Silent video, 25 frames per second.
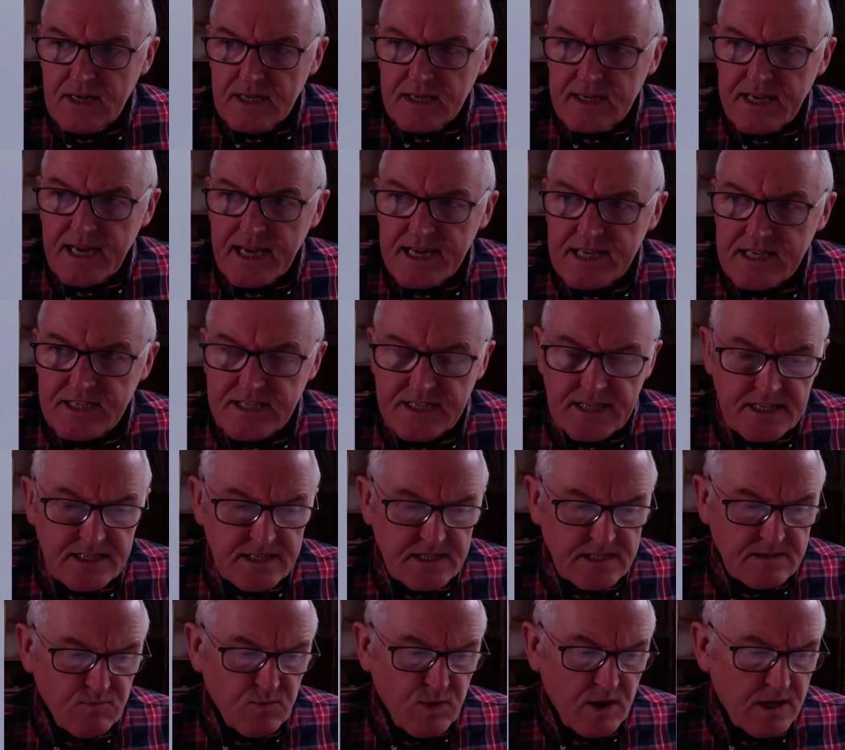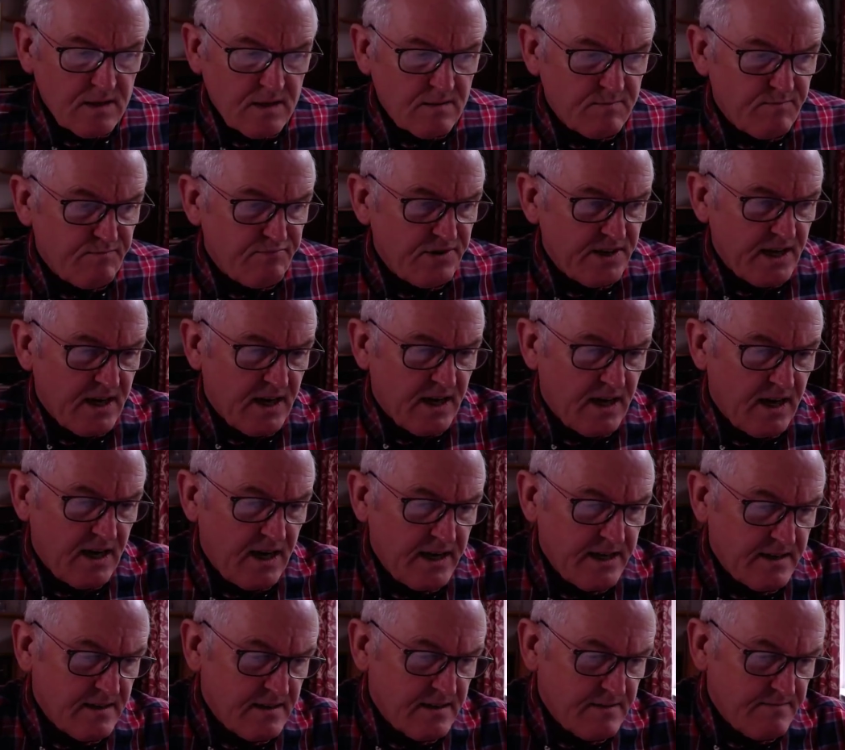cases, well, pretty
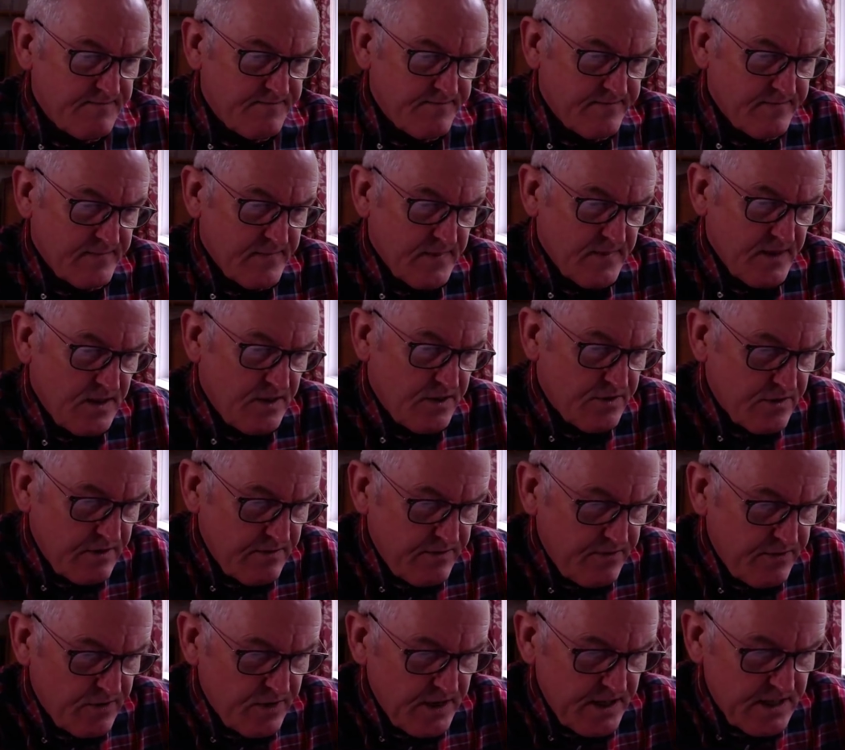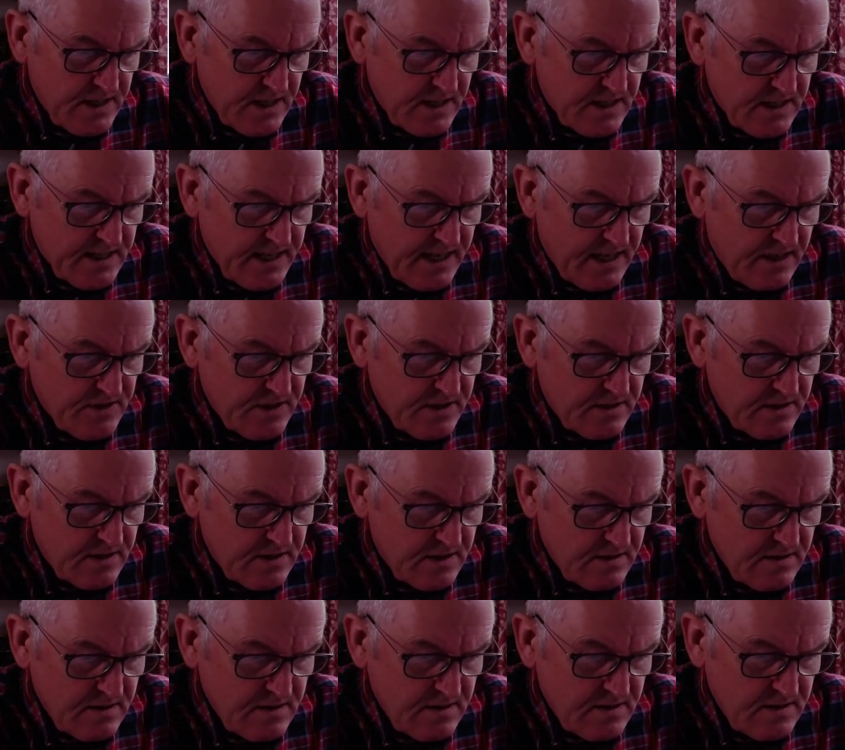high,
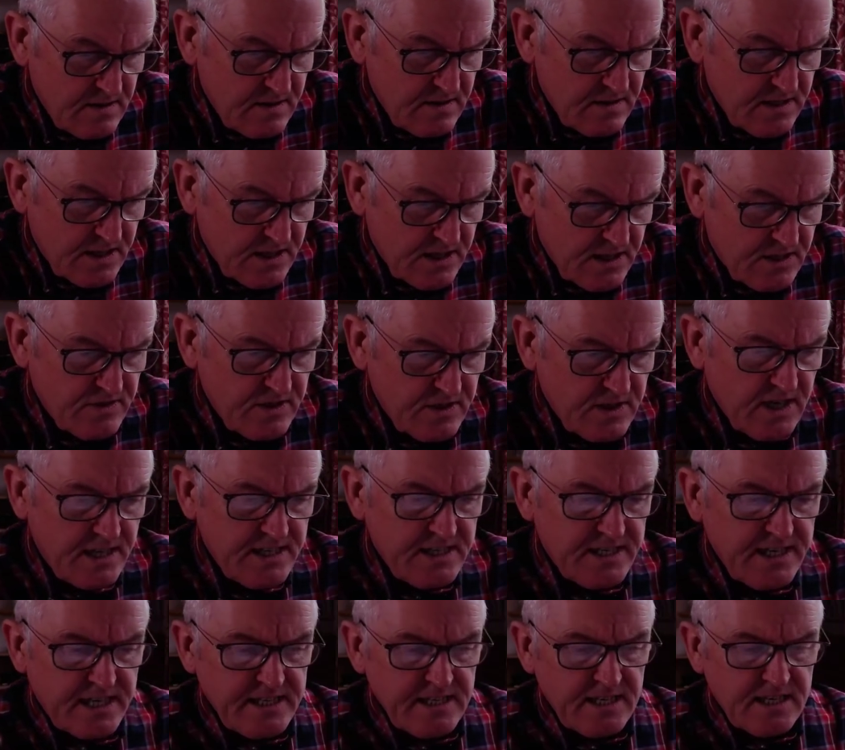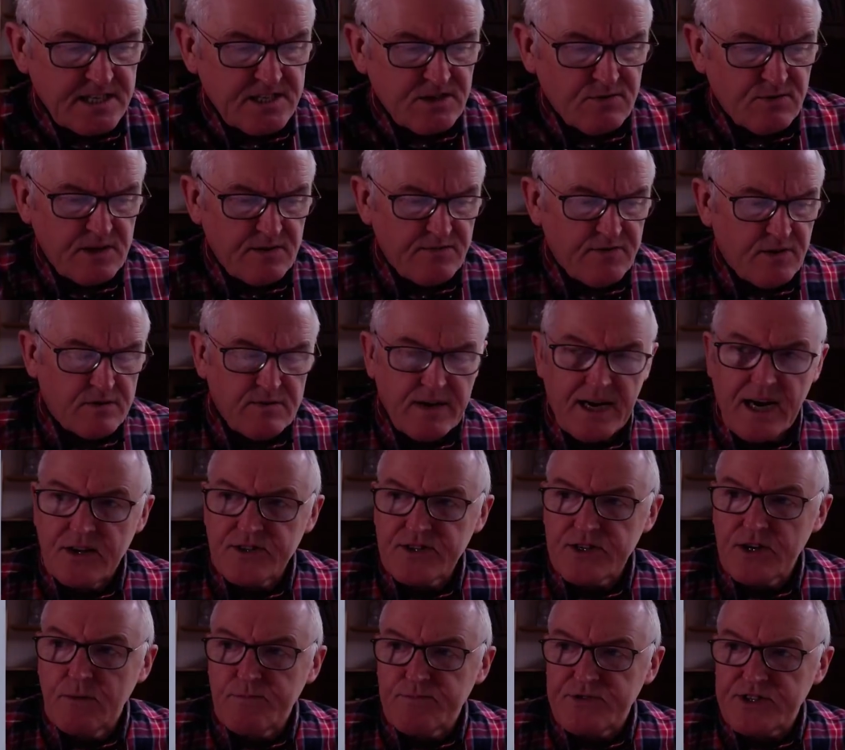146,698 the last 24
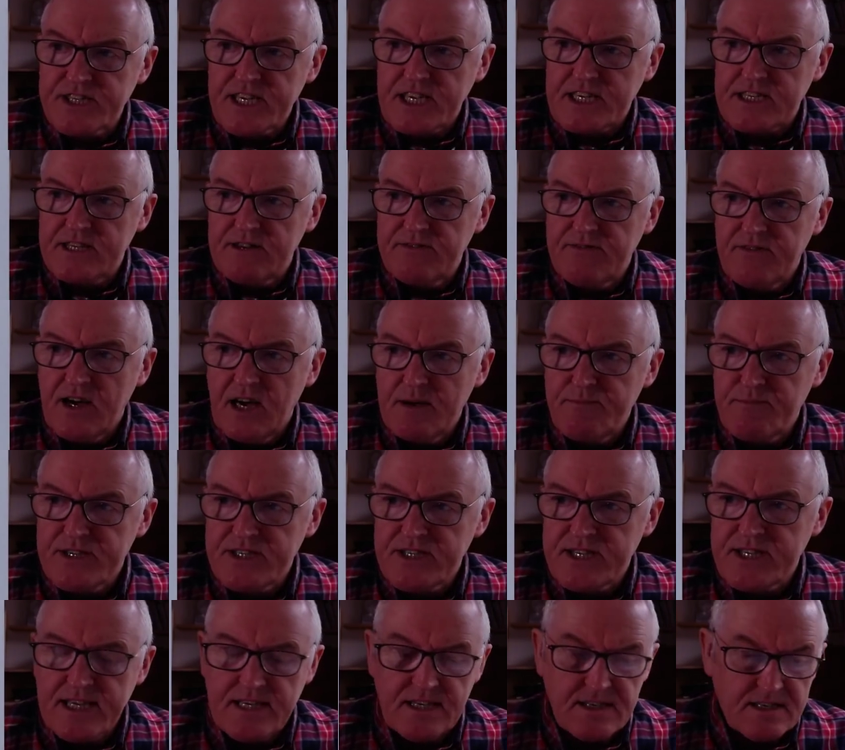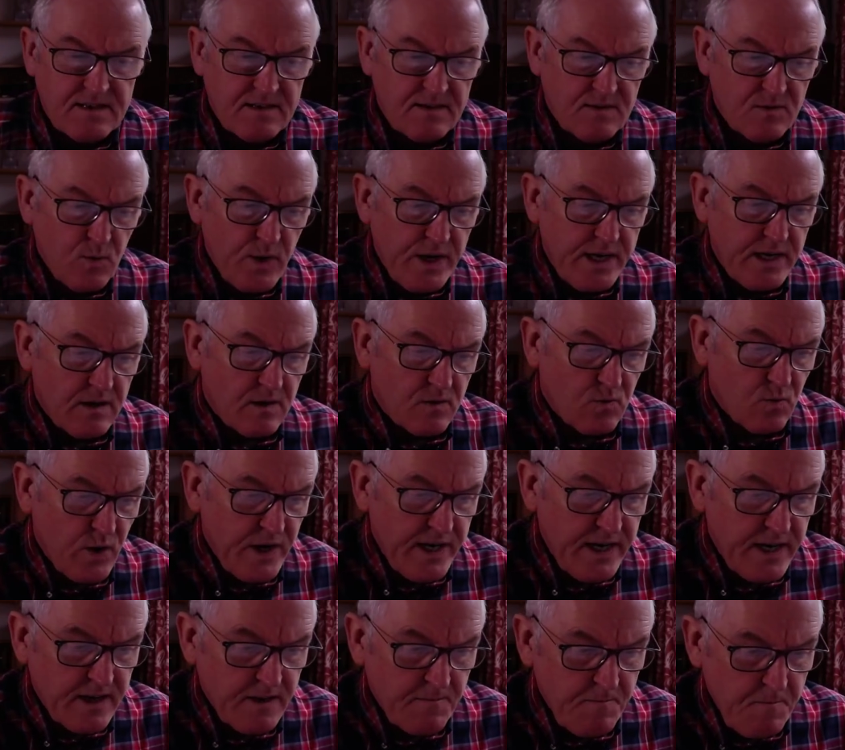hours, up 65% week on
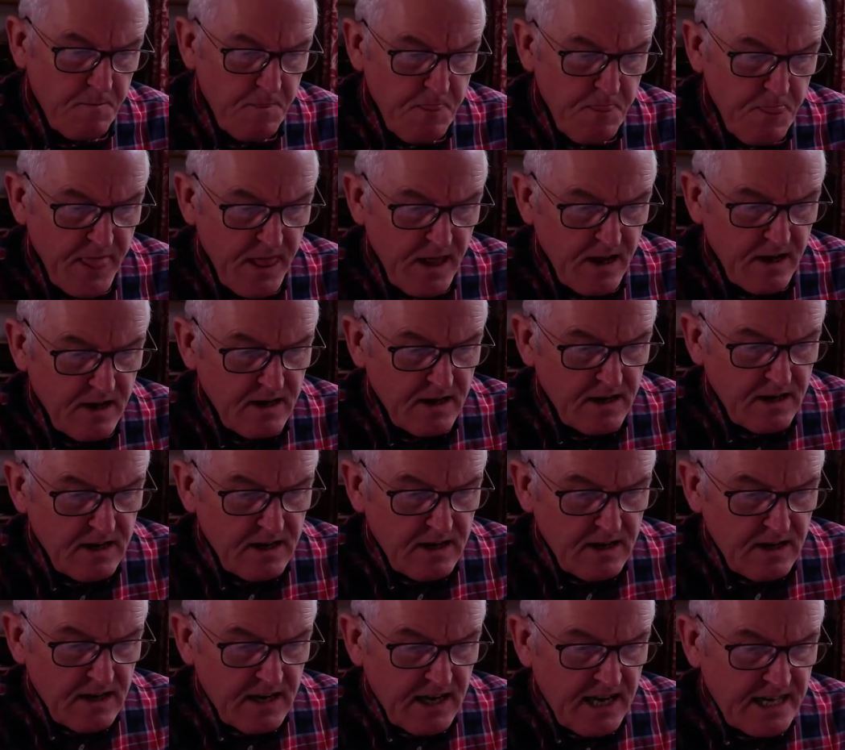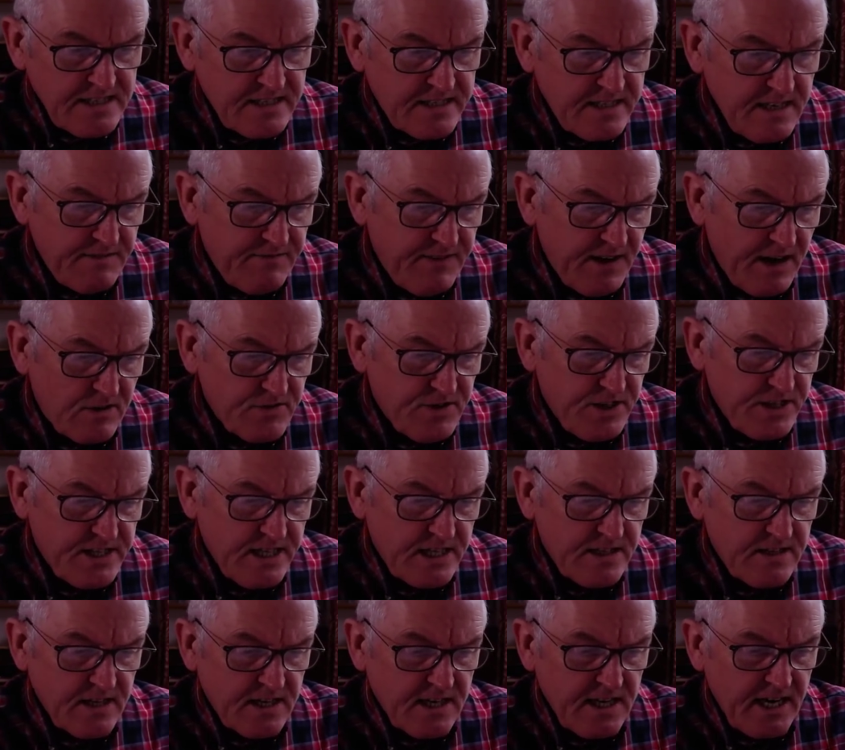week. Anthony Fauci
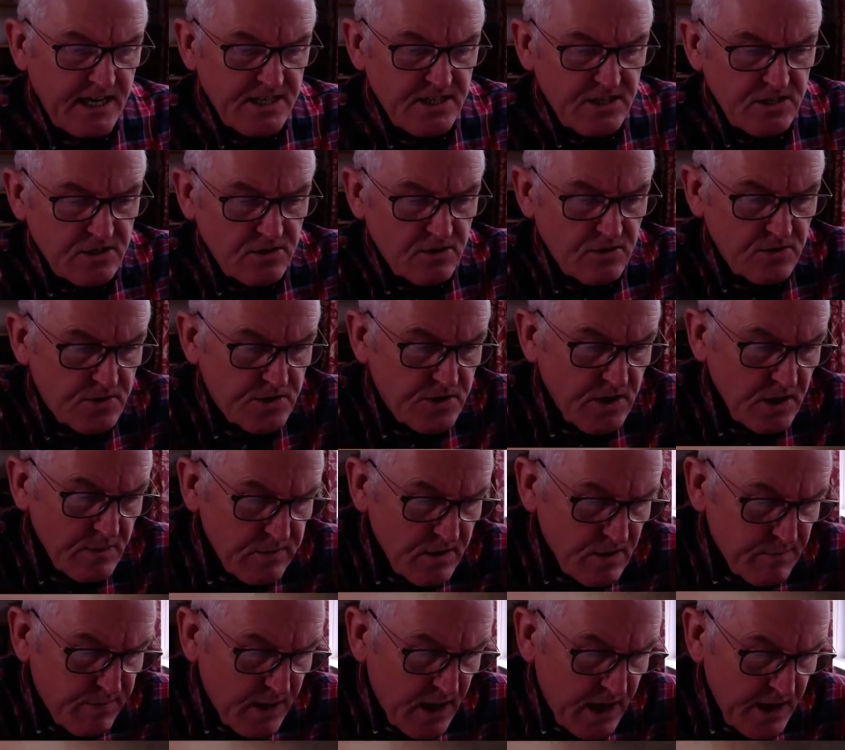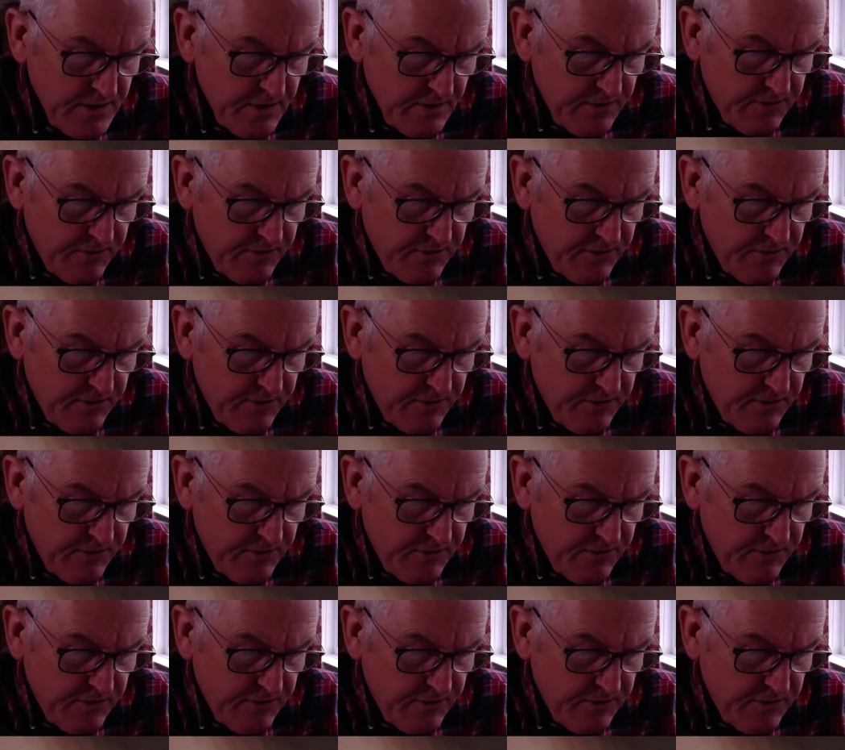said the cases could double by the